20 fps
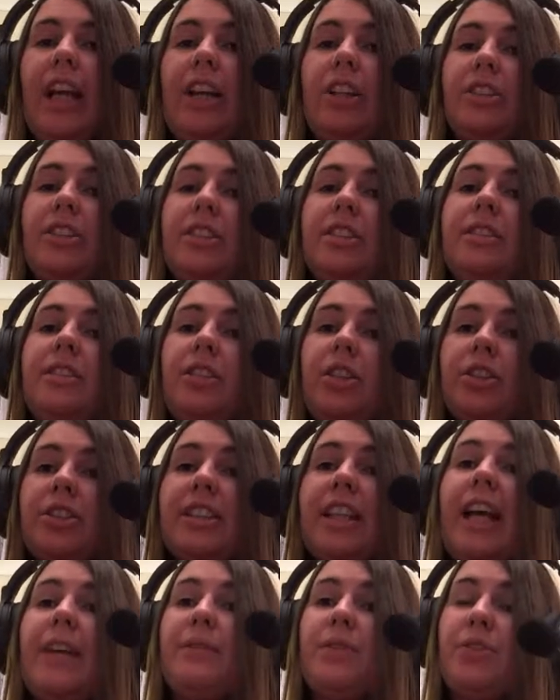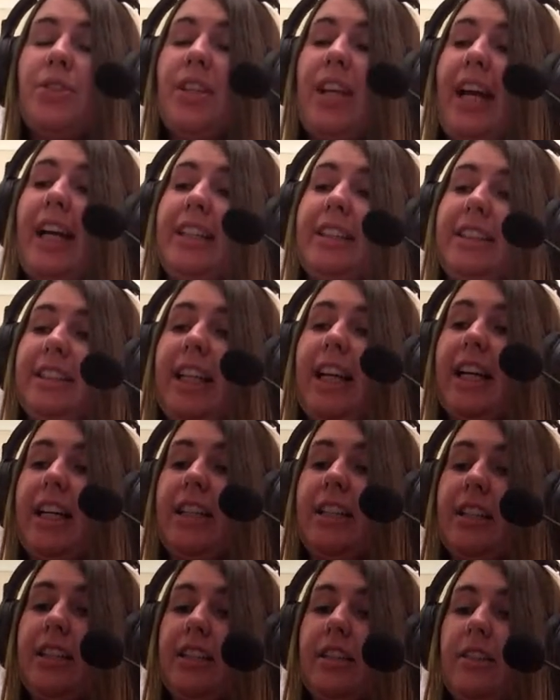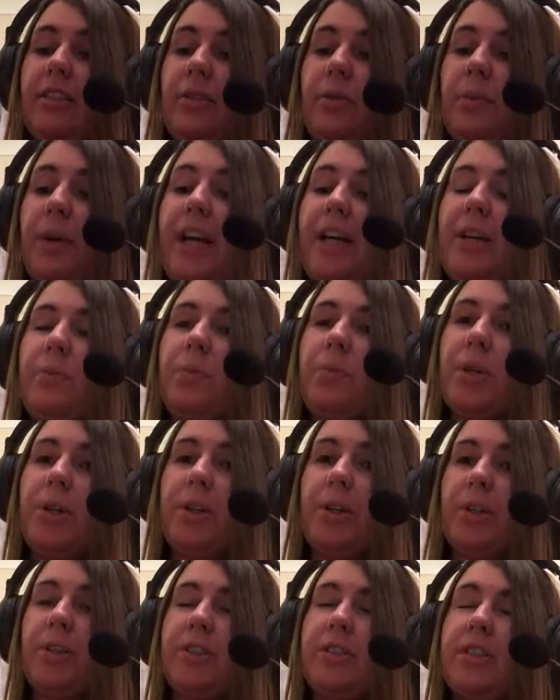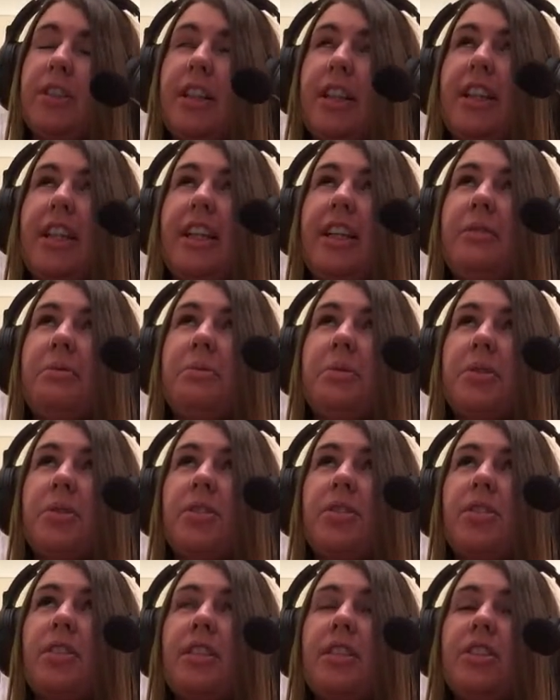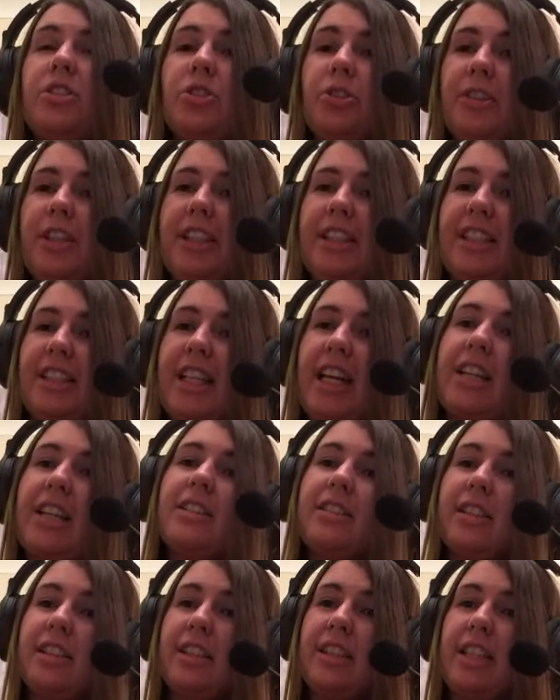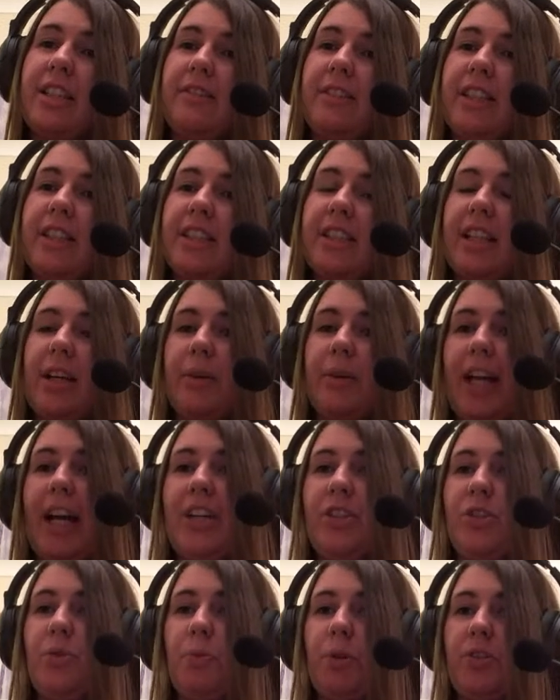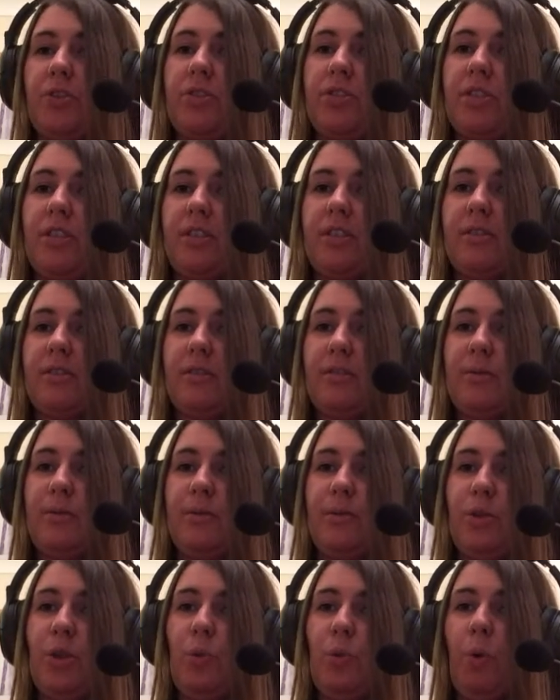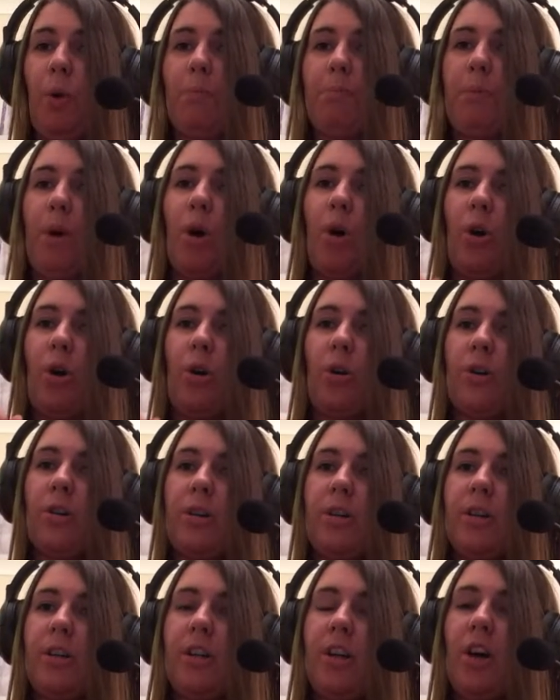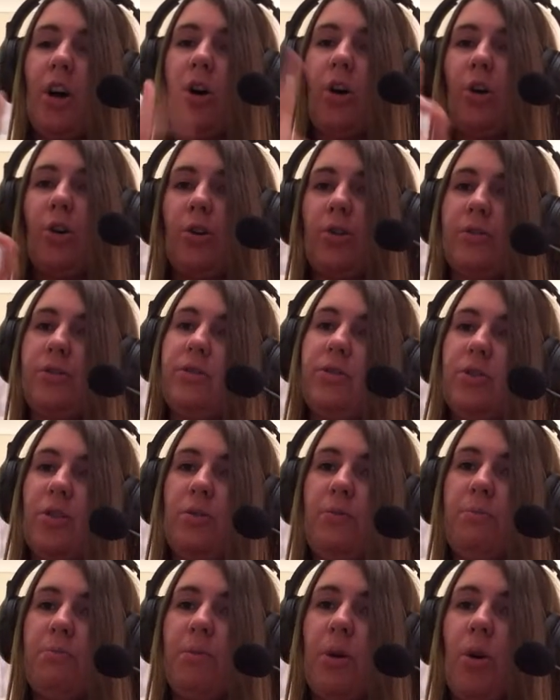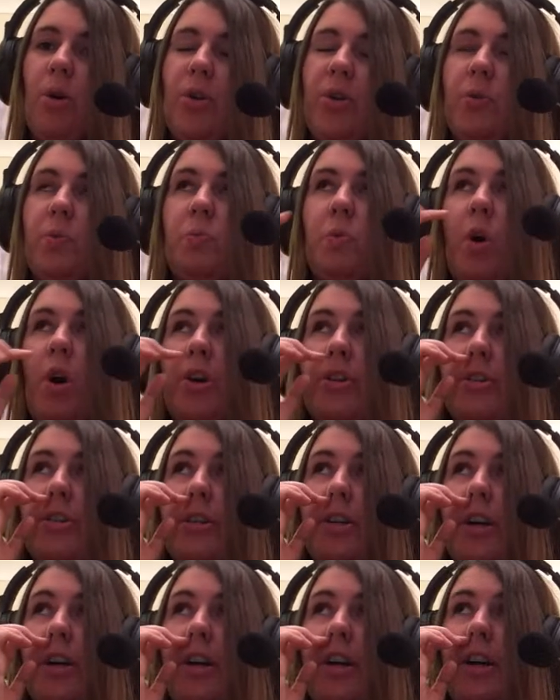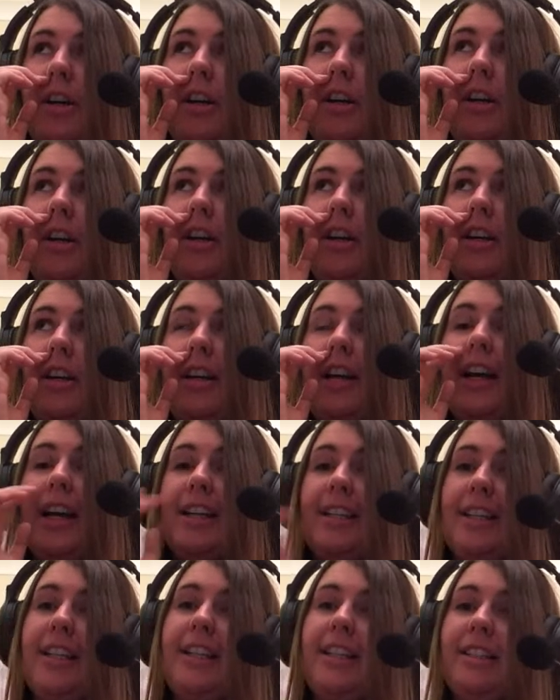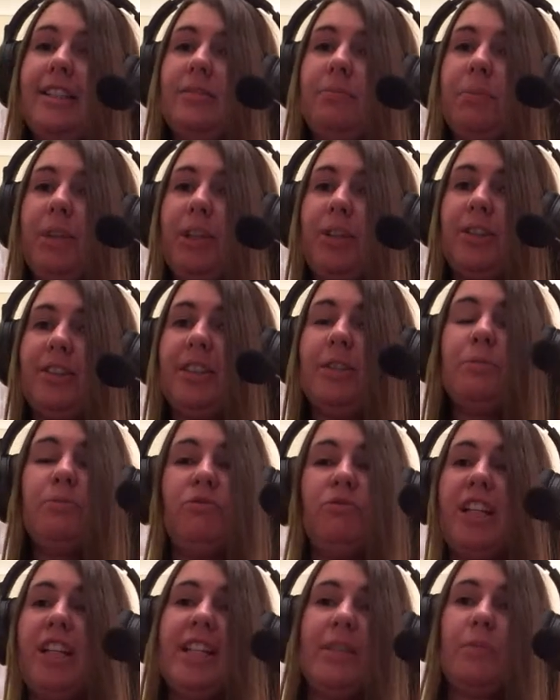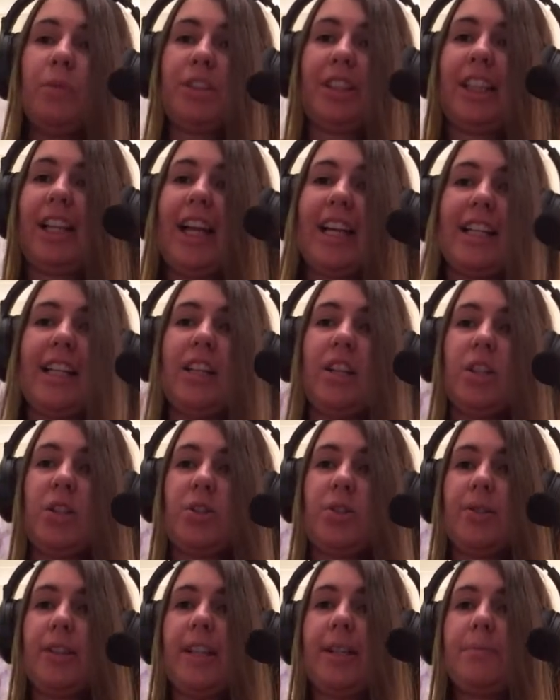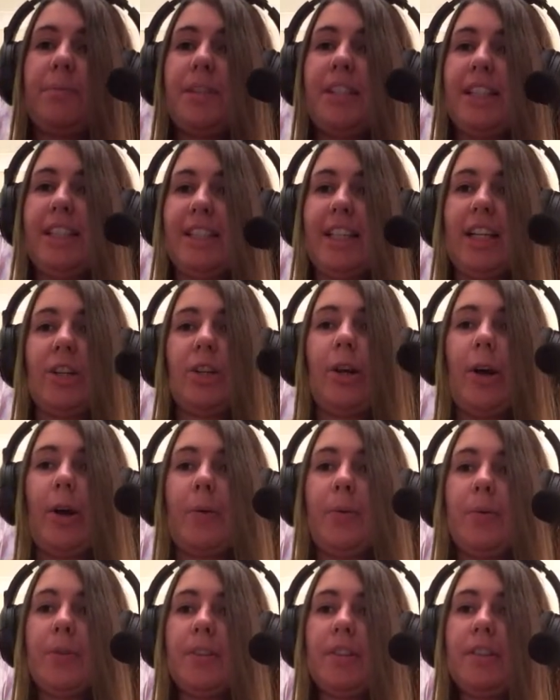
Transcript: Yeah, because Davidson has said the way it worked, I think it was during his second series, they were like, do you want to do one more or do more than one? And because he really wasn't liking the scripts, he said, no,